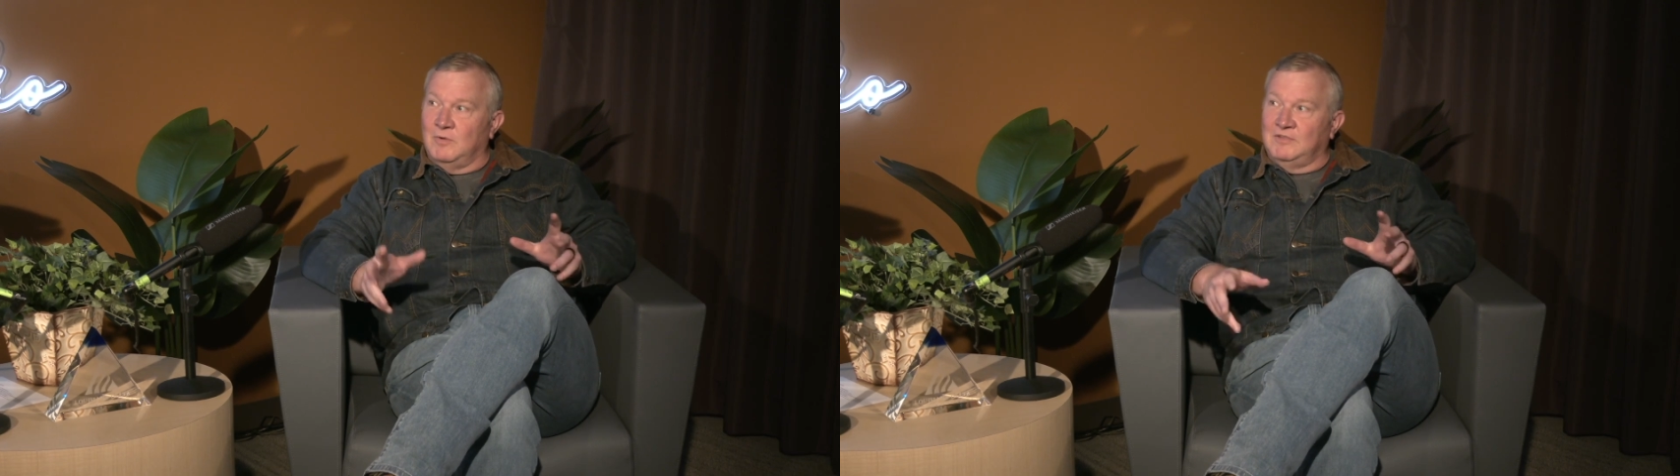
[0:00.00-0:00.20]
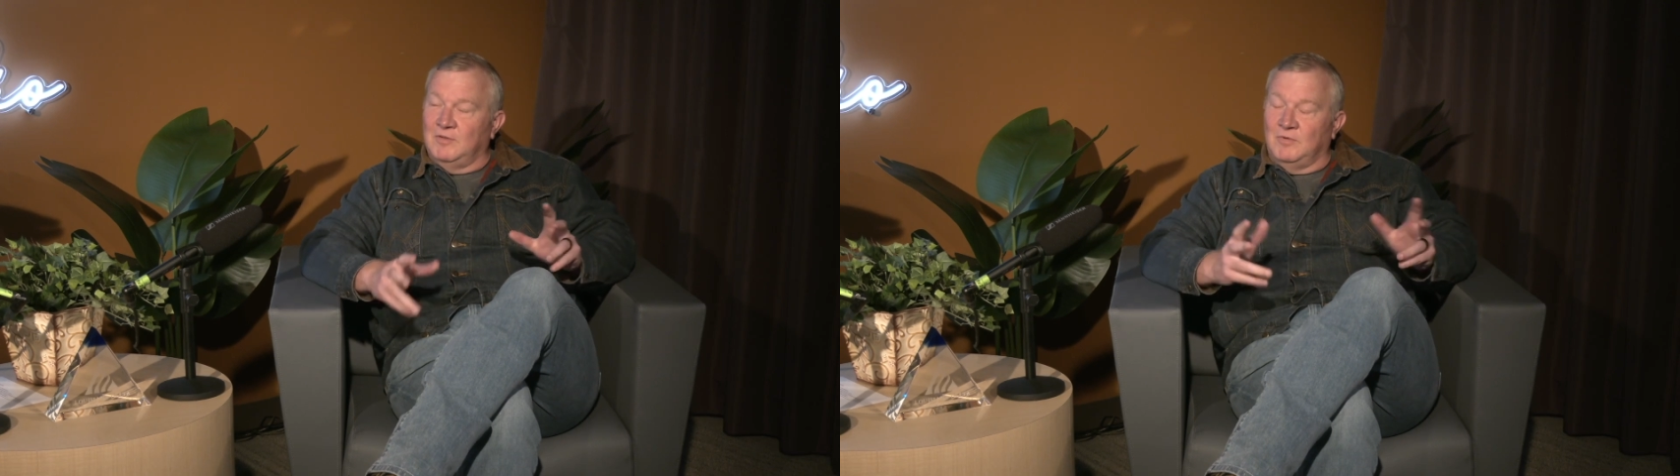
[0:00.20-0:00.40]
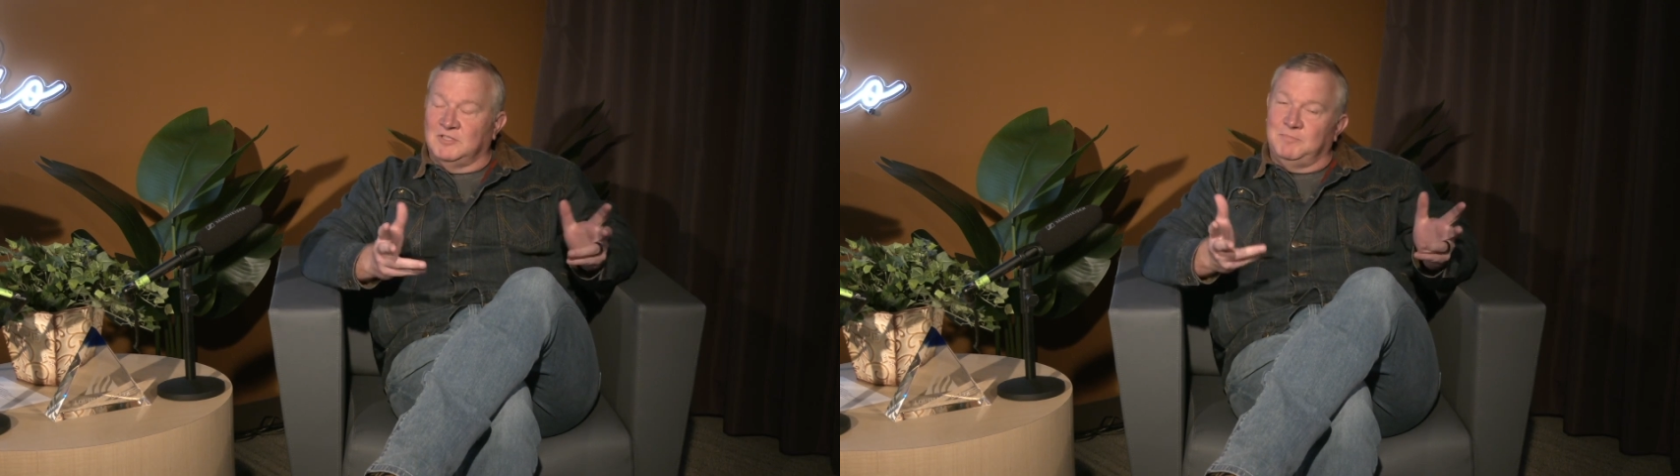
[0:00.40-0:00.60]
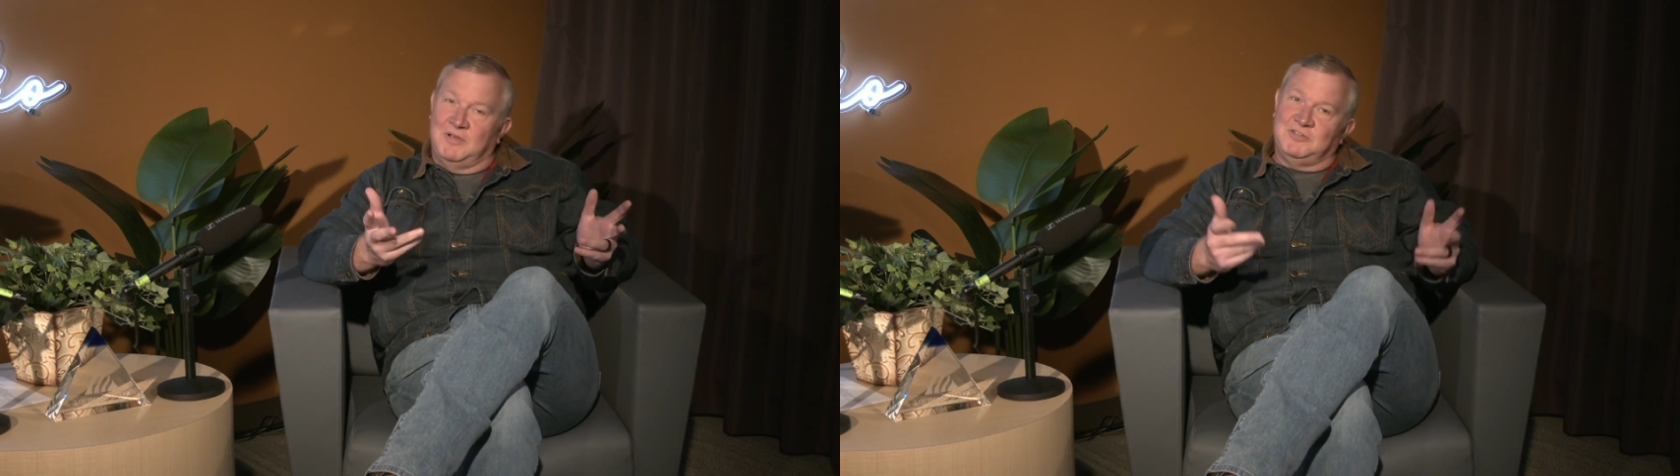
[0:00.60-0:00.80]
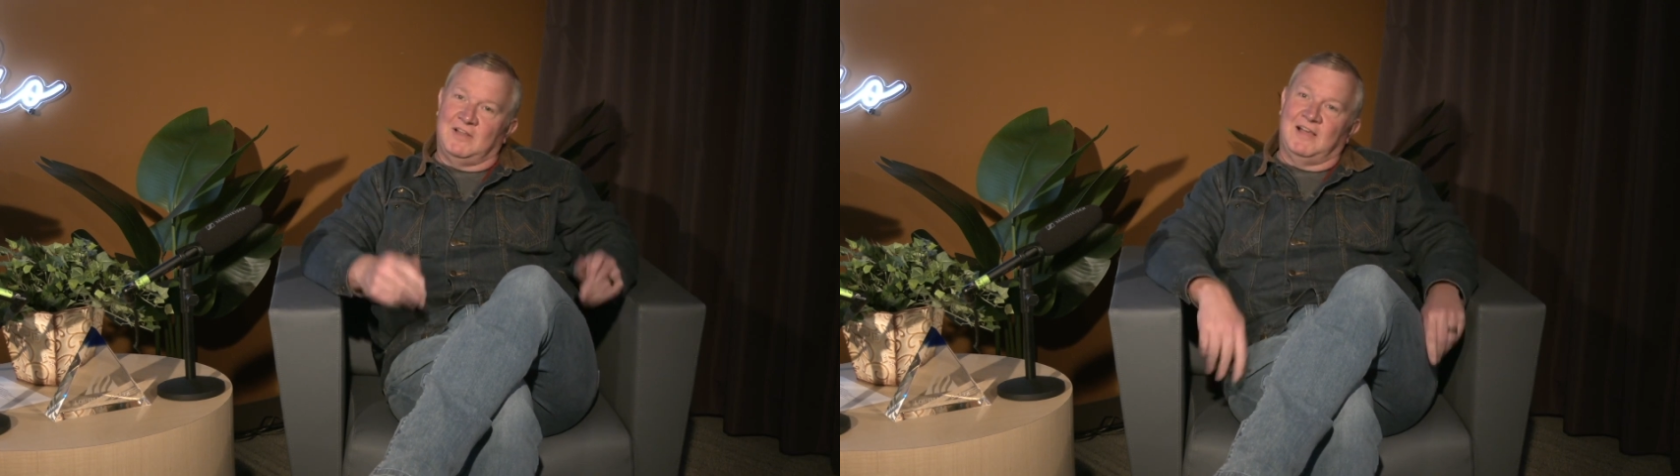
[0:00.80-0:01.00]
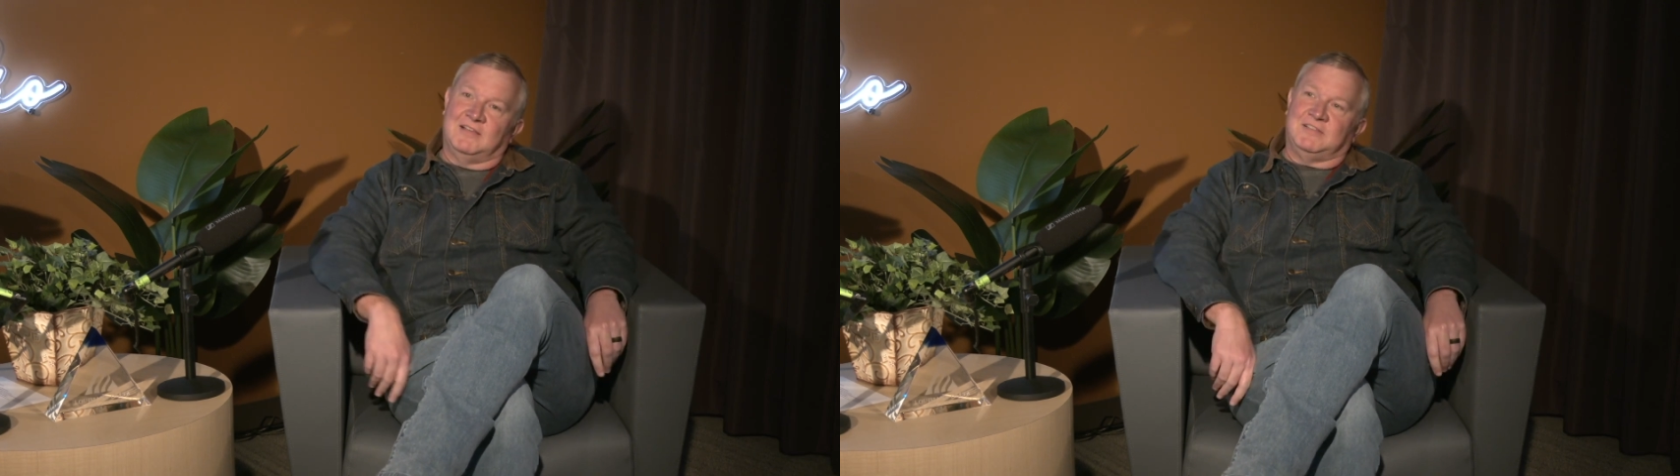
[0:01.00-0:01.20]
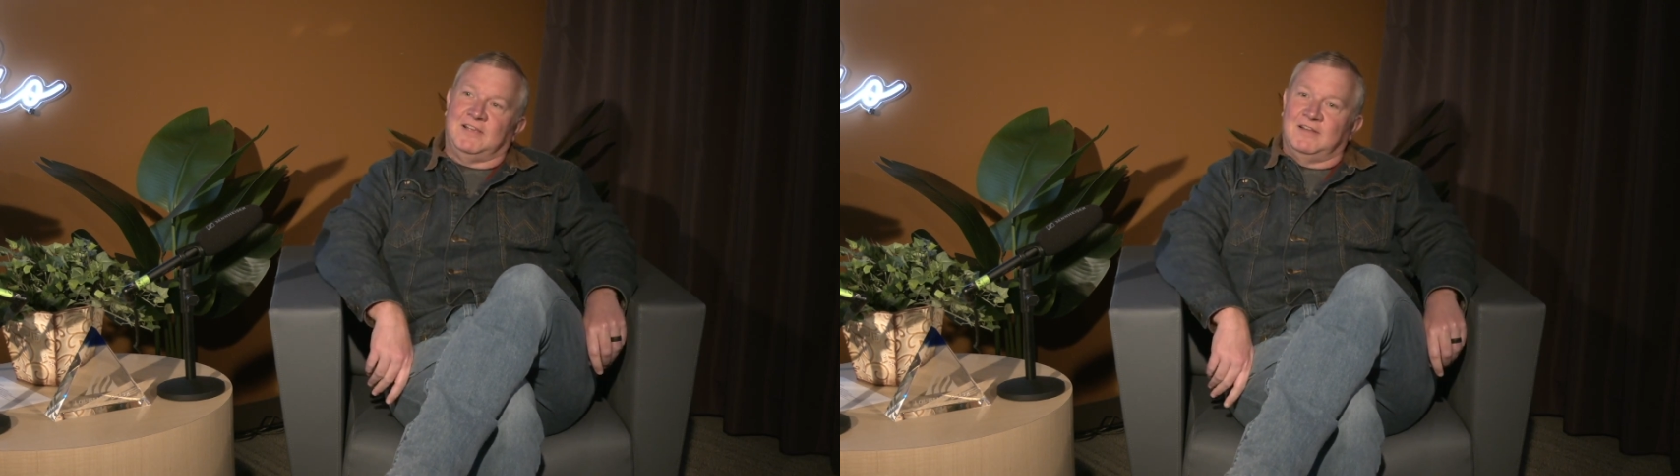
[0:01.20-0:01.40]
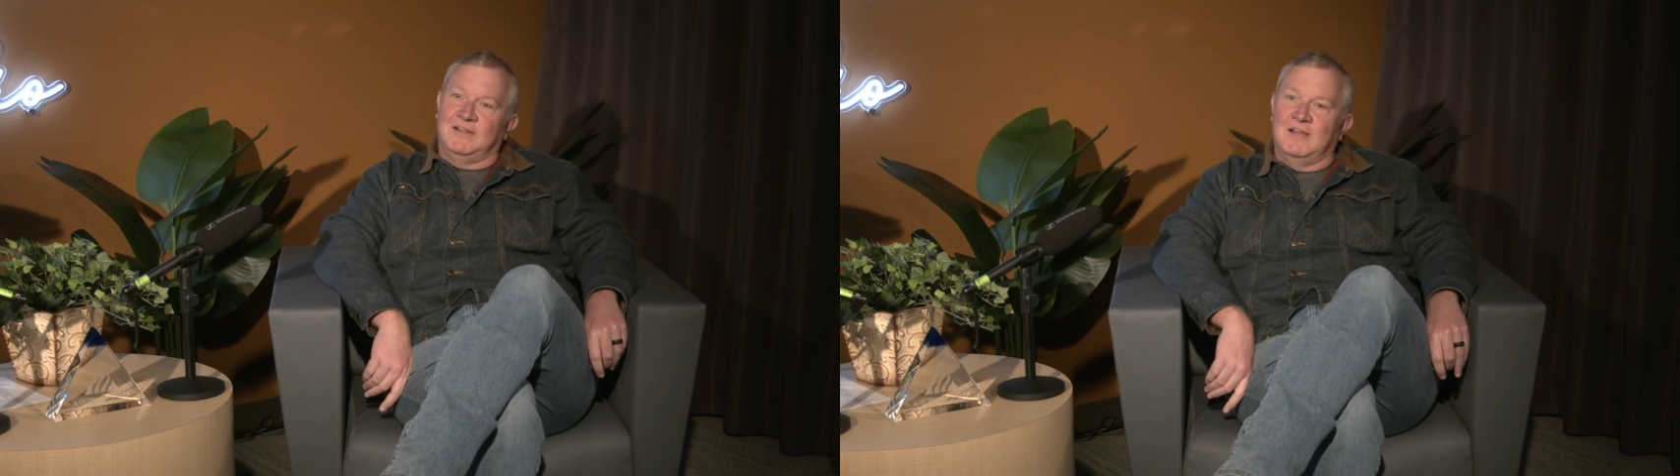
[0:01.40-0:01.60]
what they want to specialize
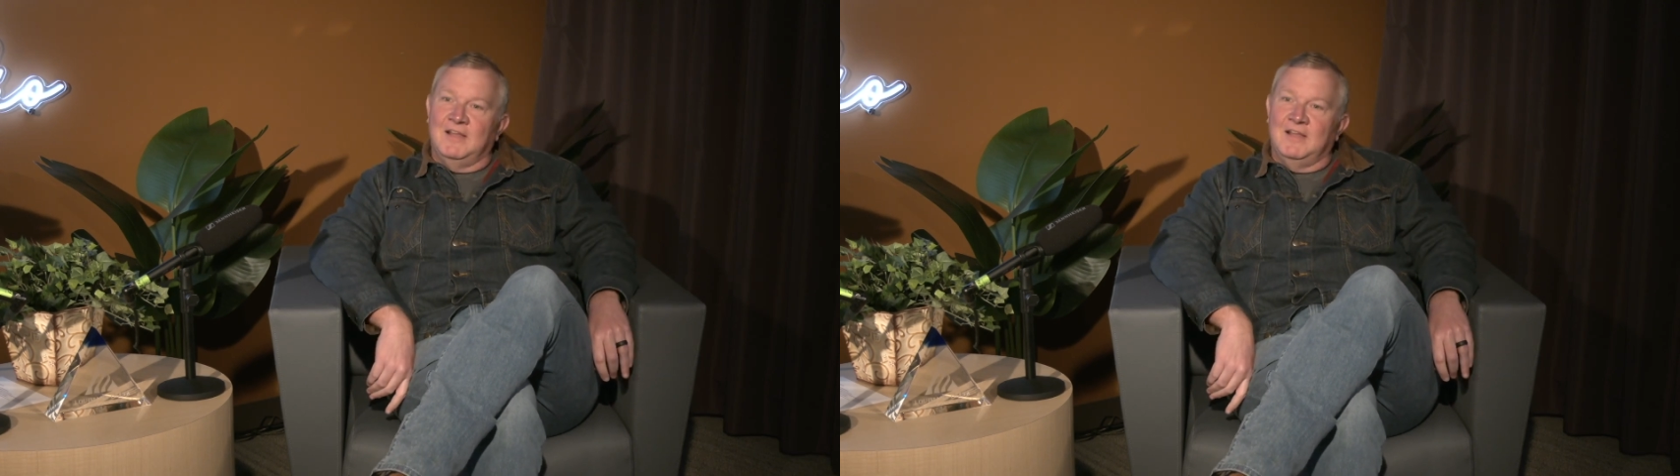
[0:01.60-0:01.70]
in.